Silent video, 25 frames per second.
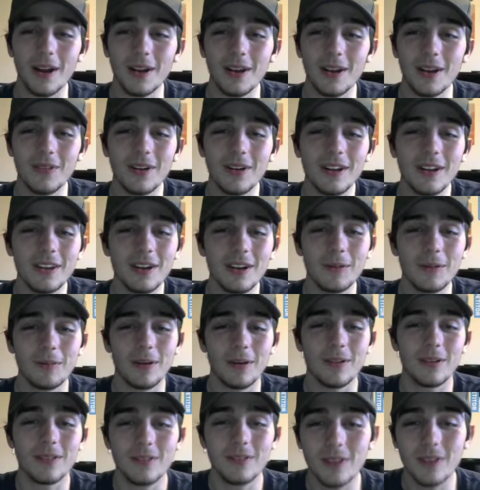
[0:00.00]
in the world here, but
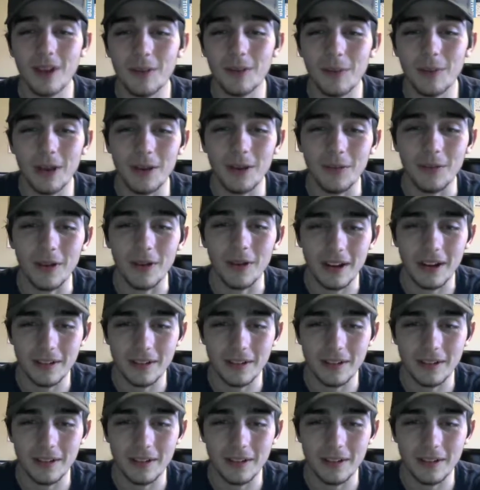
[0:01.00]
we're going to make it work.